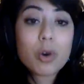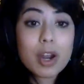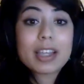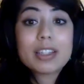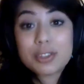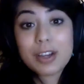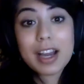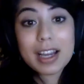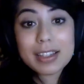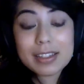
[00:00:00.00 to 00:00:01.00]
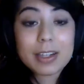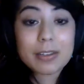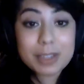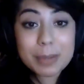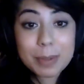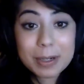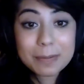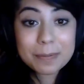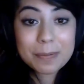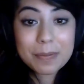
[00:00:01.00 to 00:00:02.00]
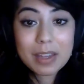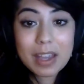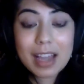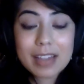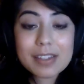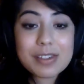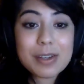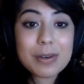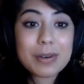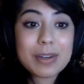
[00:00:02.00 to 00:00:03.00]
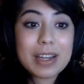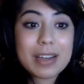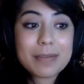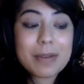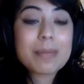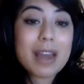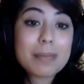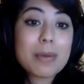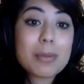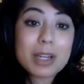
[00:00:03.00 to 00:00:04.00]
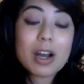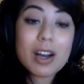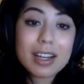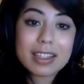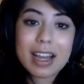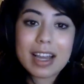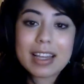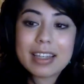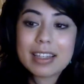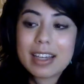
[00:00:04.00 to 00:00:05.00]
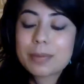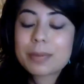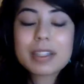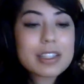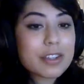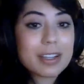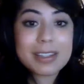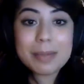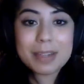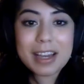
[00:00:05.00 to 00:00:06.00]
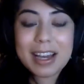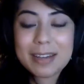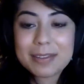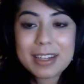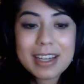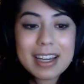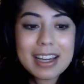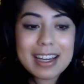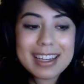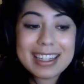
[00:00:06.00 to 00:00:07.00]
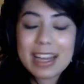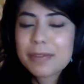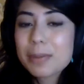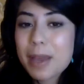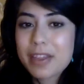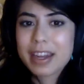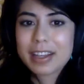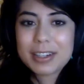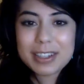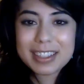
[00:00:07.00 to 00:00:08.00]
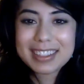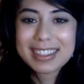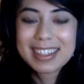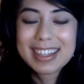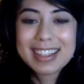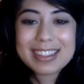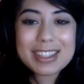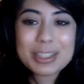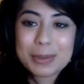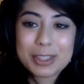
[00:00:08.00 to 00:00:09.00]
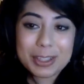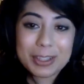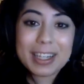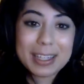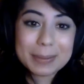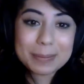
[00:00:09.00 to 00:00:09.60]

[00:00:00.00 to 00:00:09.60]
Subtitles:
I can try to delve deeper. And so from that moment on, I really took a deep dive in every way that I could into Jewish learning.